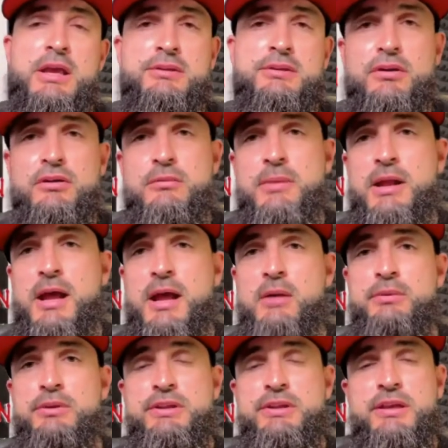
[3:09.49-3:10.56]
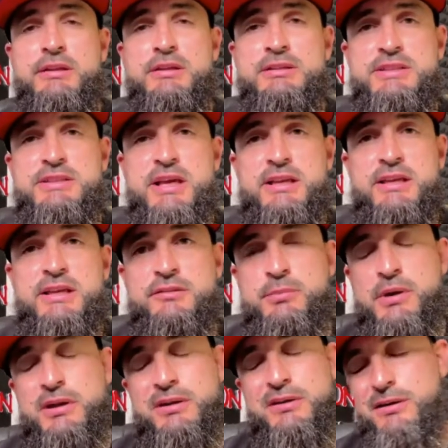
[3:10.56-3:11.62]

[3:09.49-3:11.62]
and talking about how ridiculous that is. But